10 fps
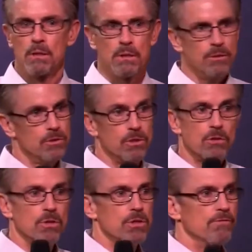This is a
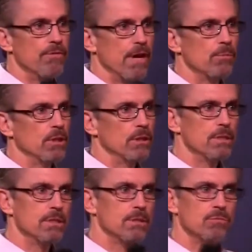Christian family.
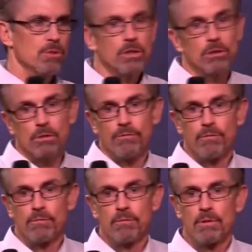This is real,
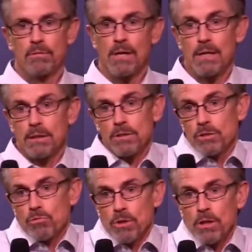right? This
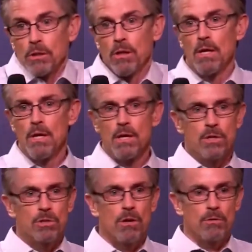is real.
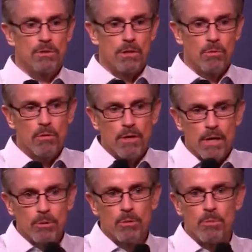So we were
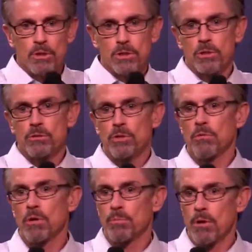able to minister
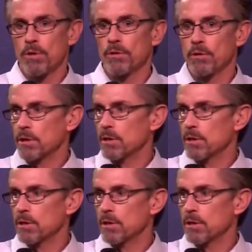to our brother in